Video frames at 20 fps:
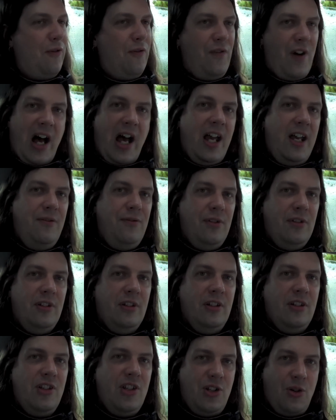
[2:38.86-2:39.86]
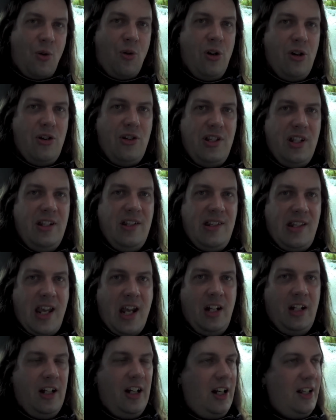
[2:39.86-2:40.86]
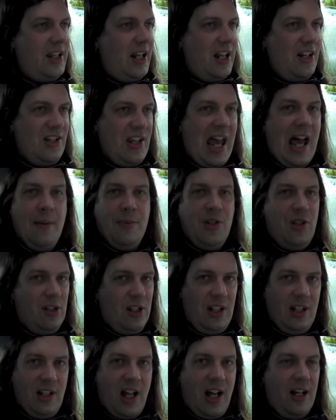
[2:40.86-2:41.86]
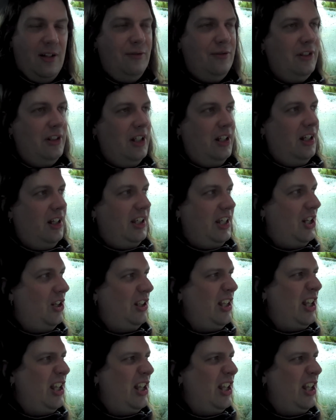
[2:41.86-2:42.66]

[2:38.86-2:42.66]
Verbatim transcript: five stores in the Seattle area that I just absolutely love. You know,